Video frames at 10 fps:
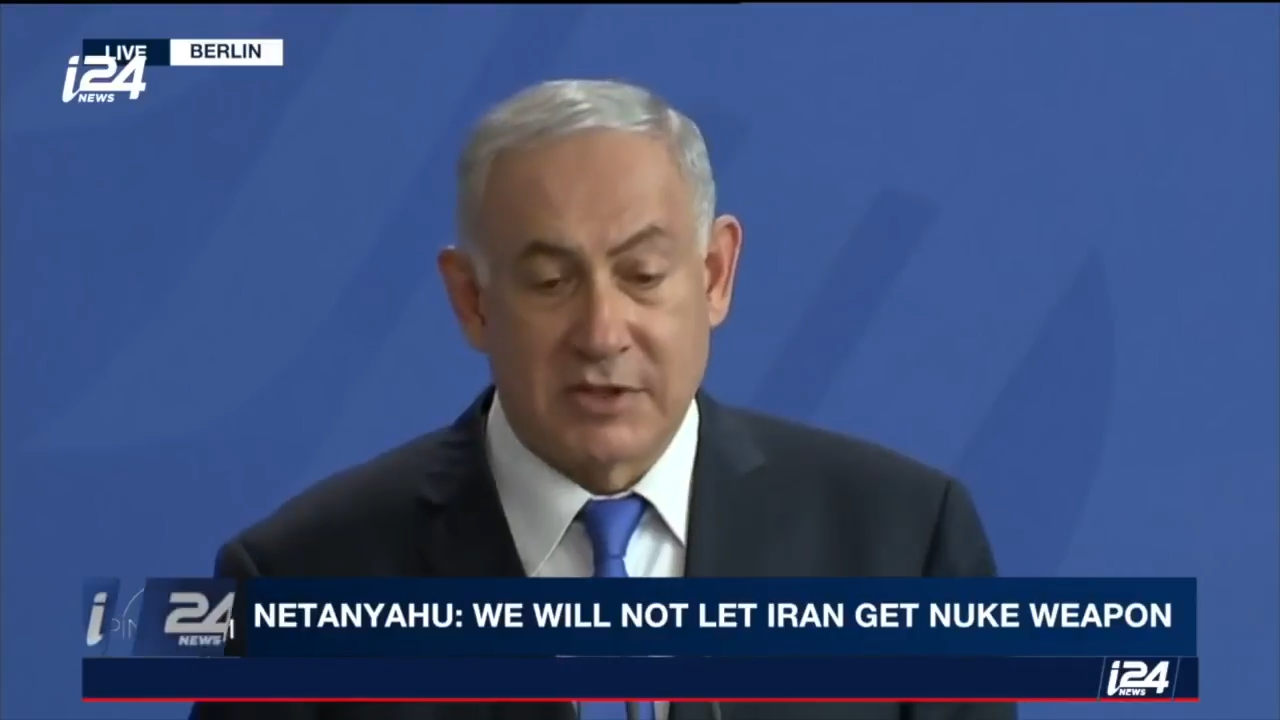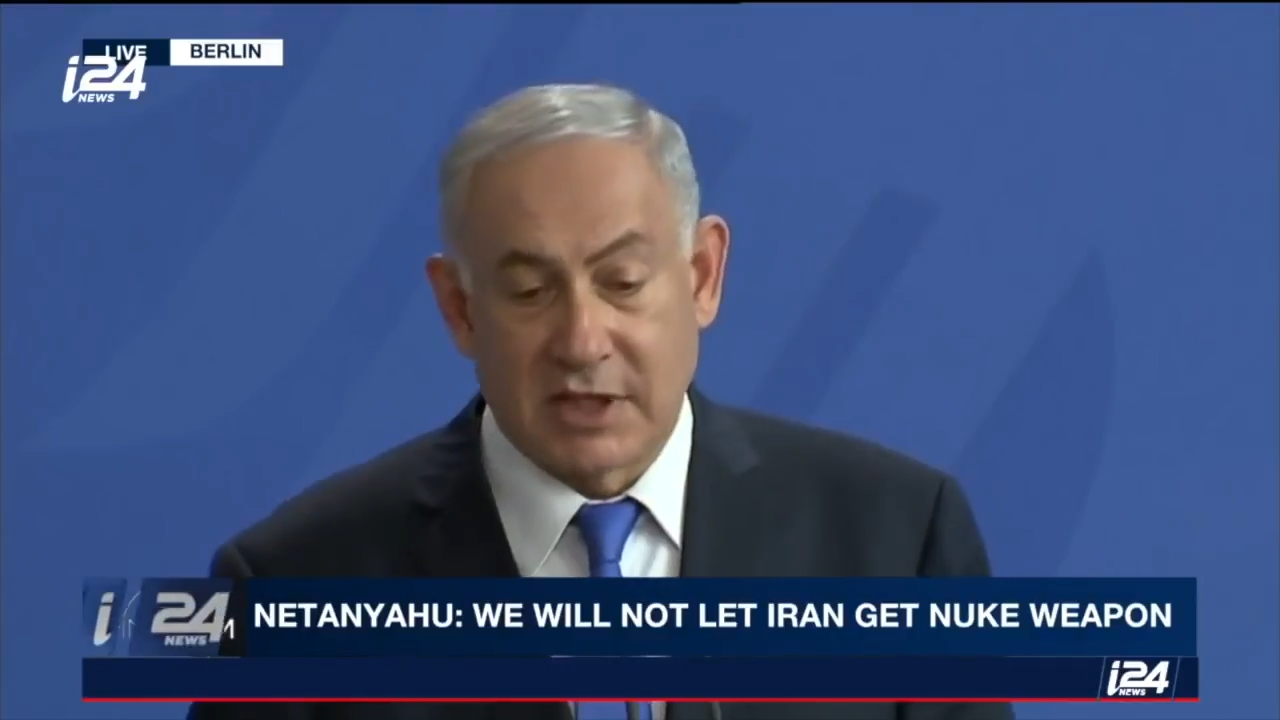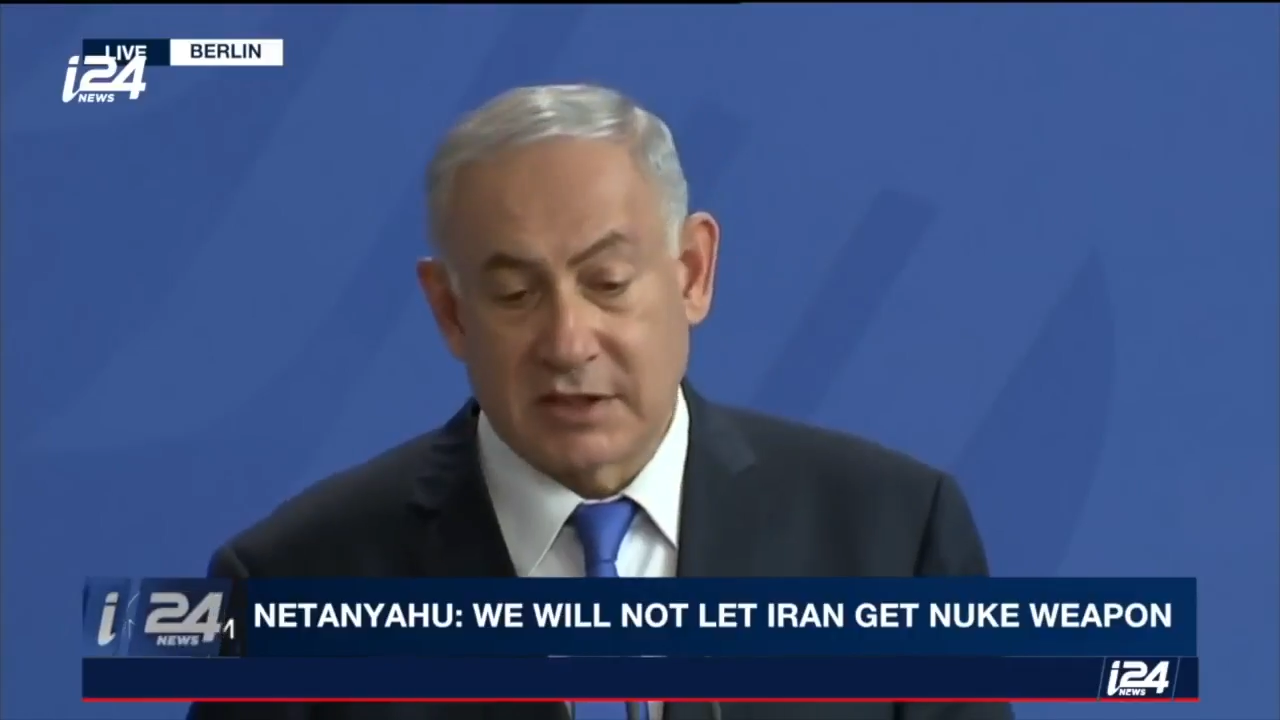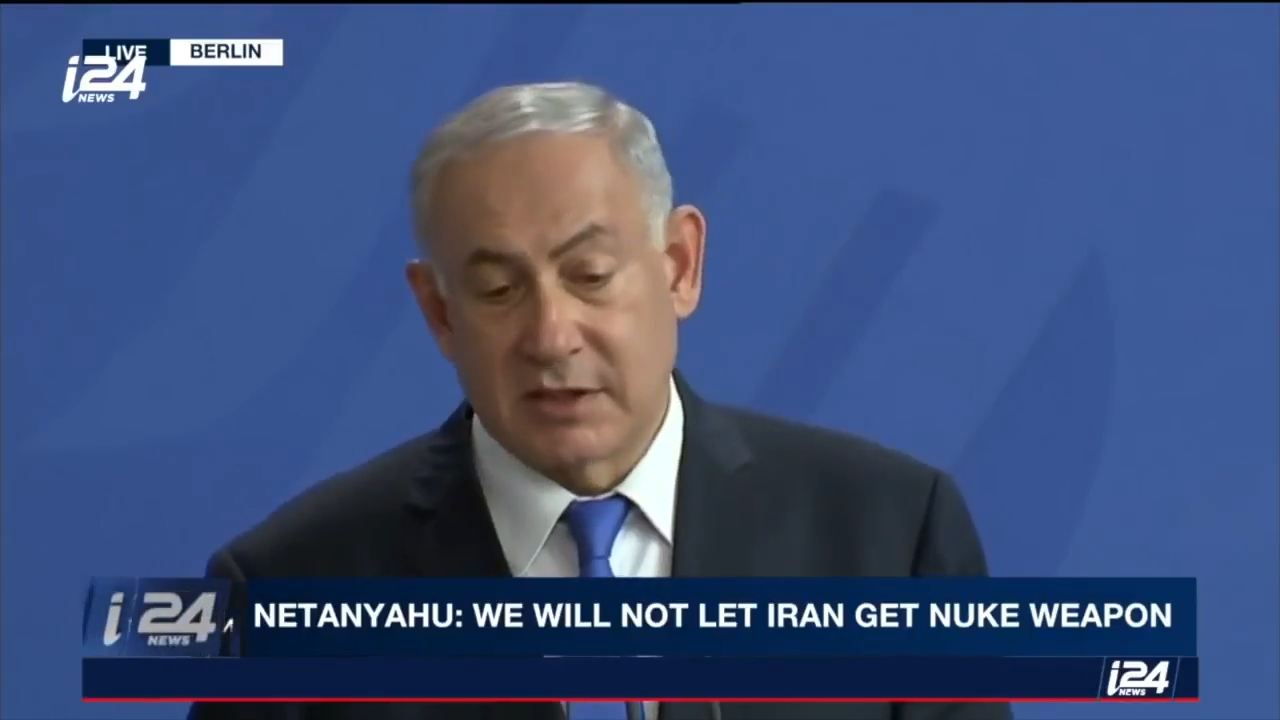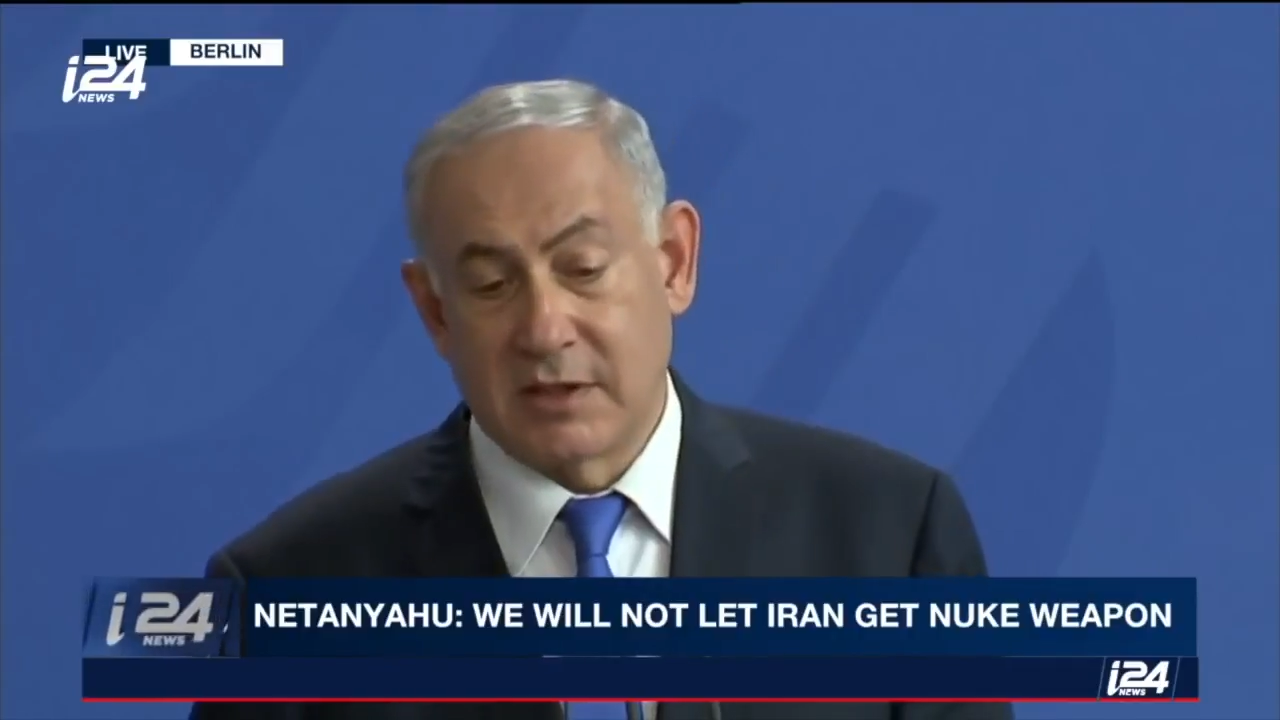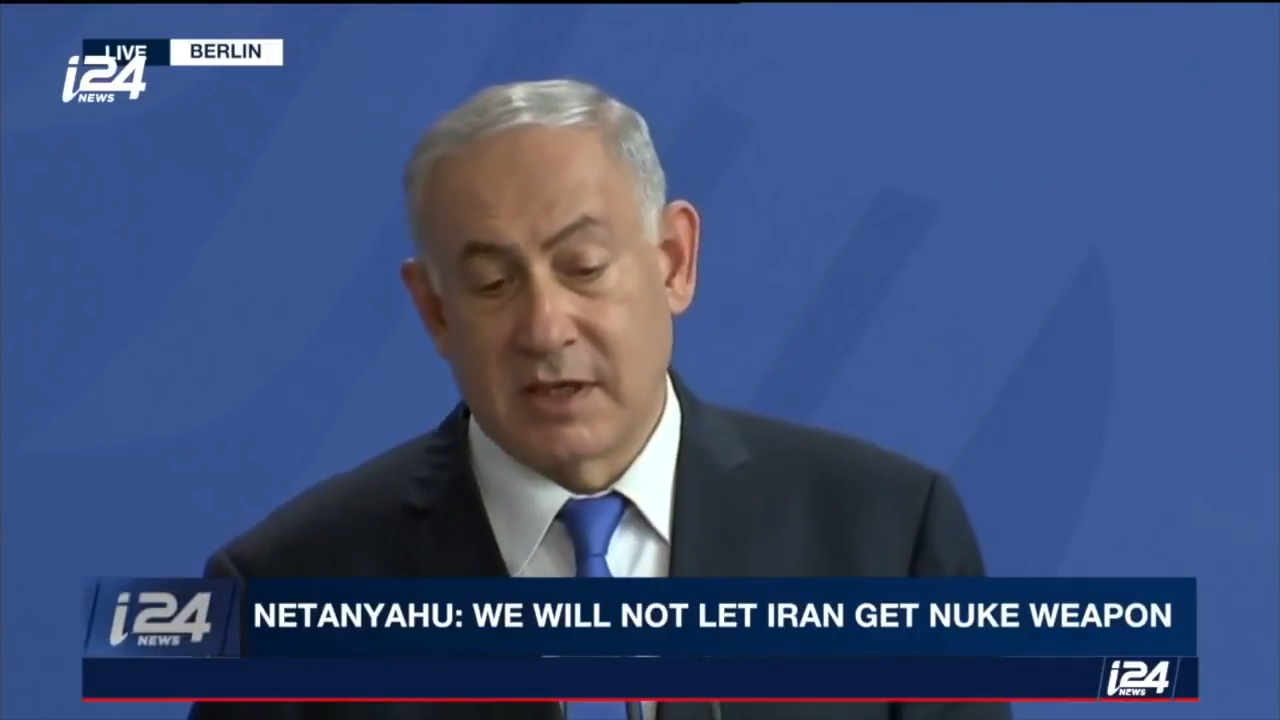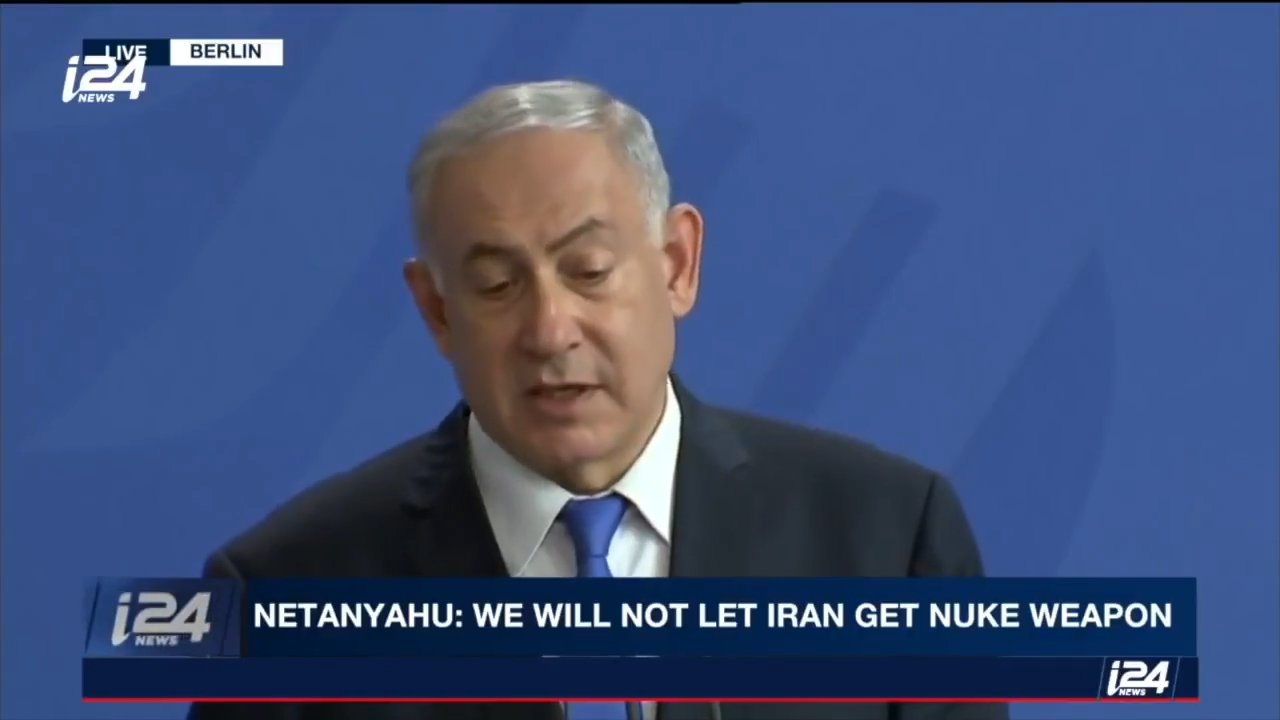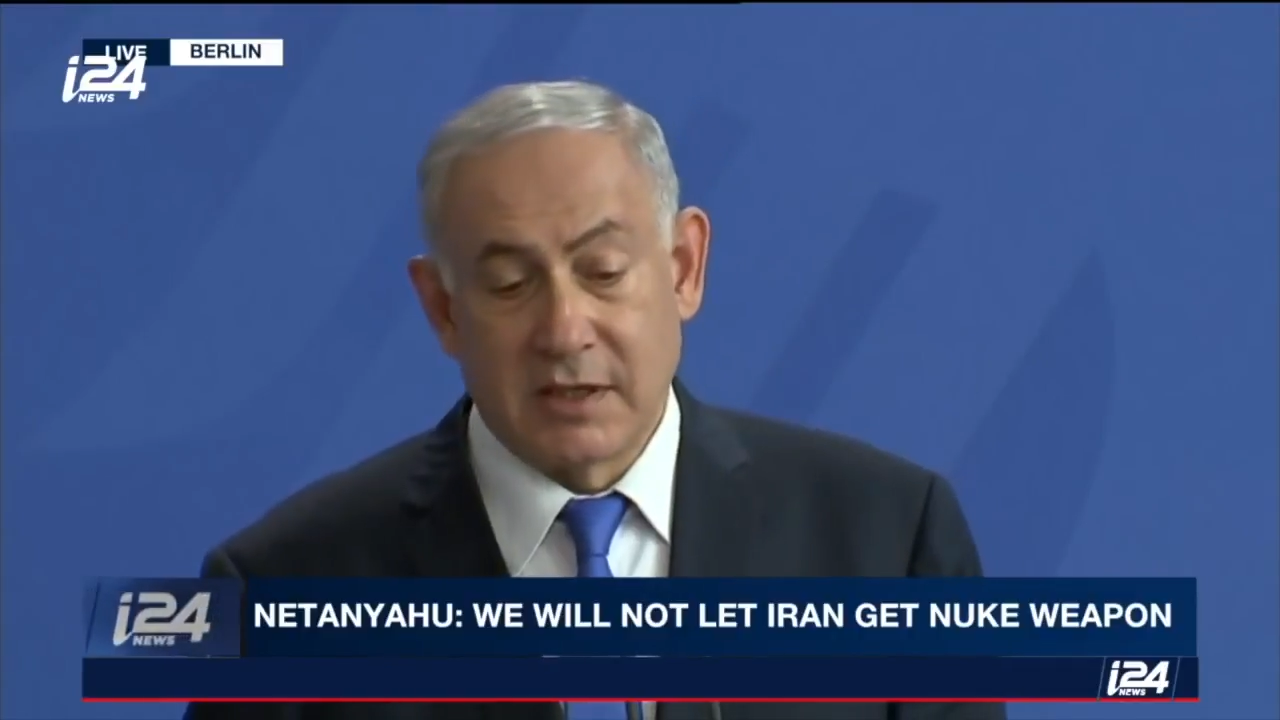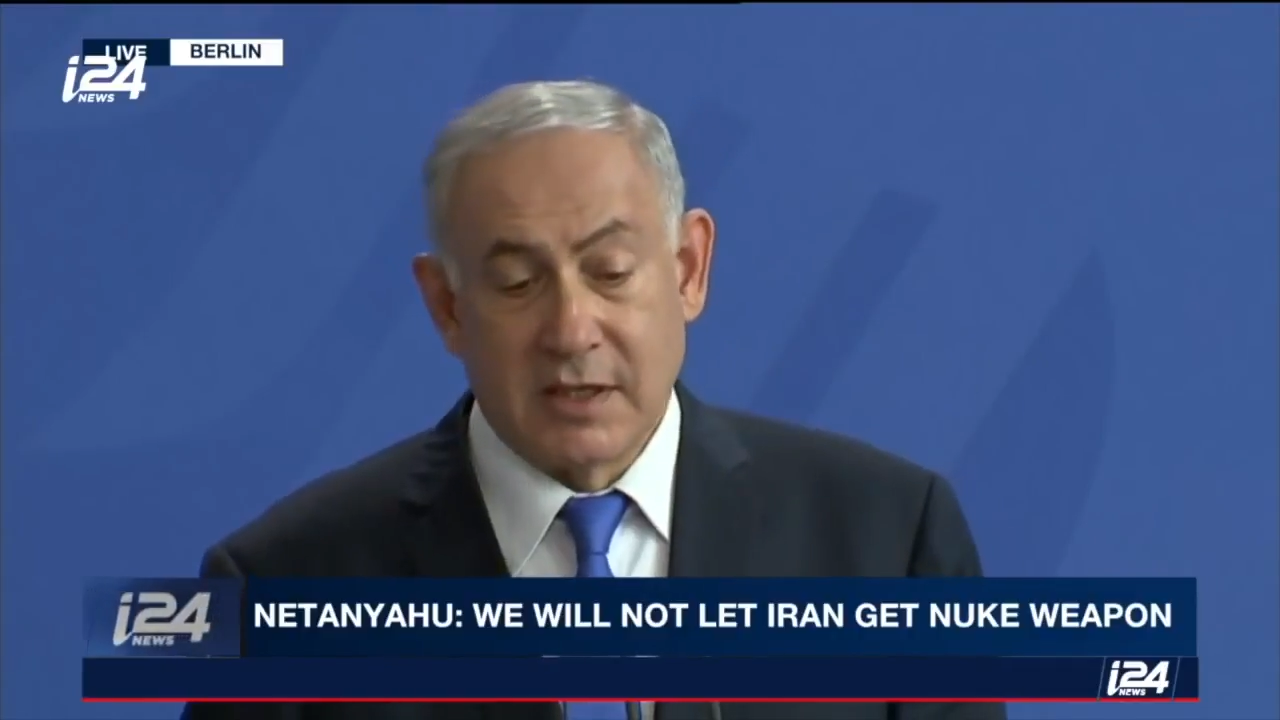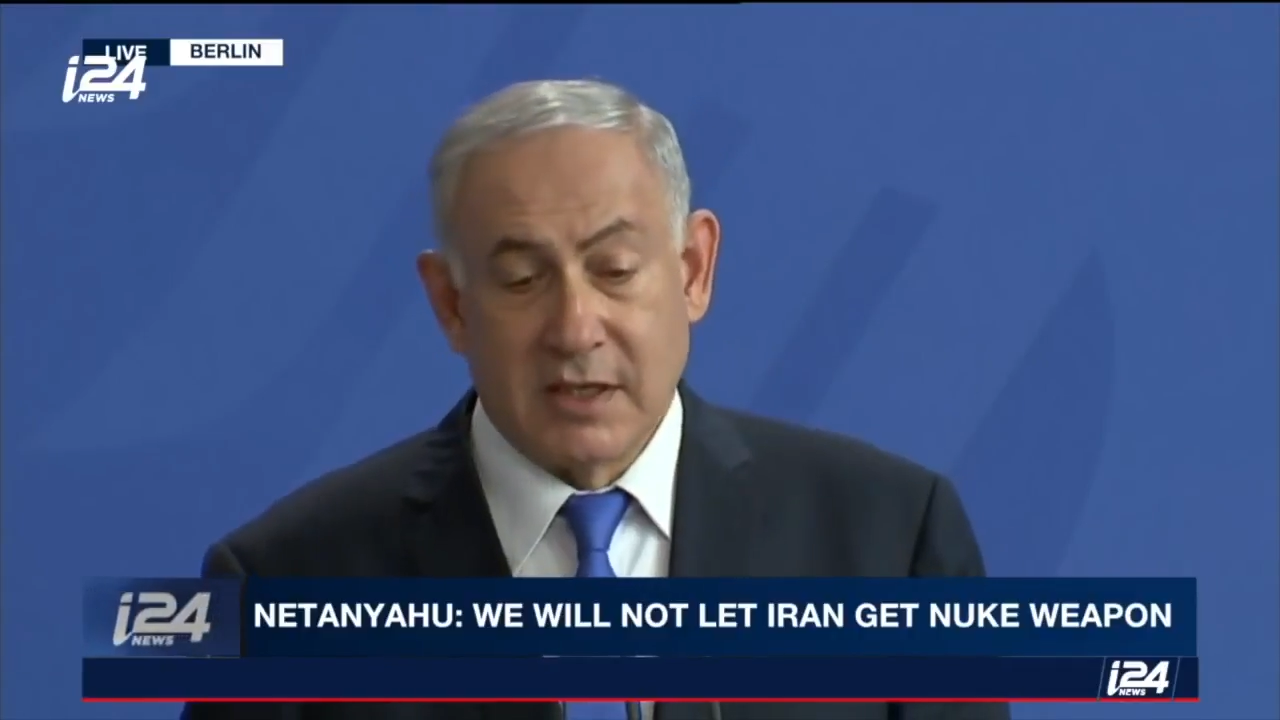
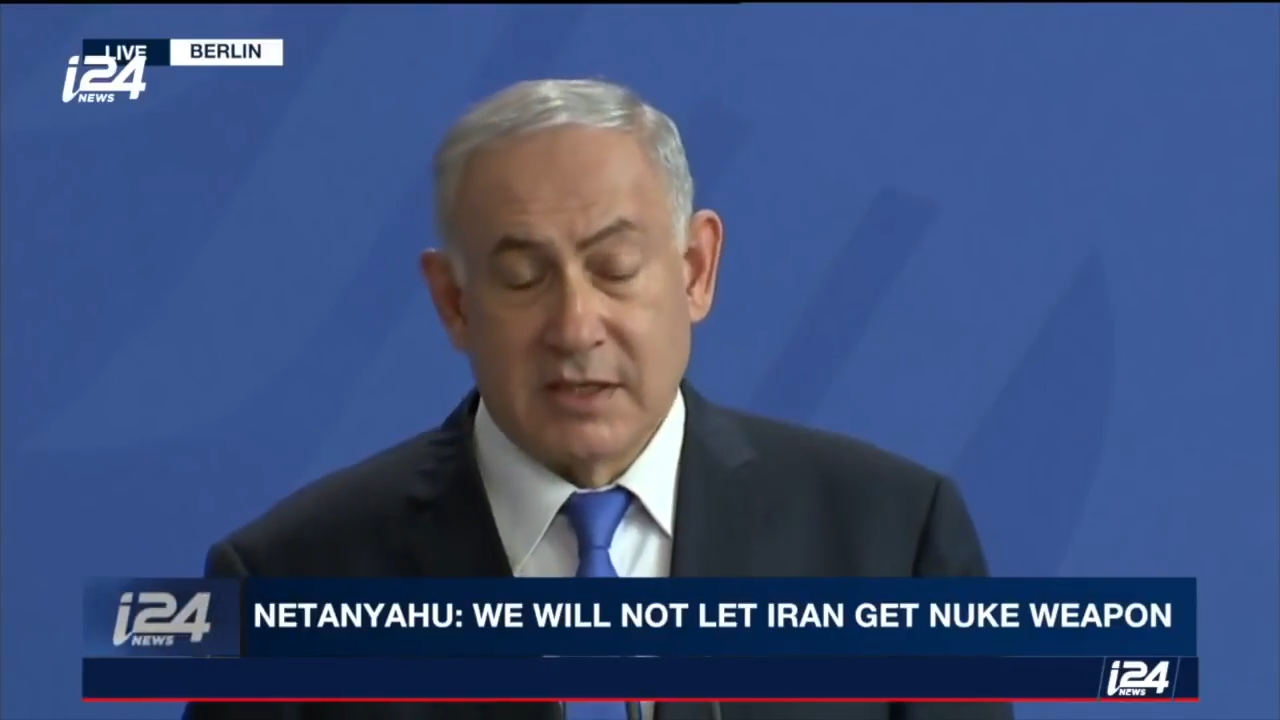rejected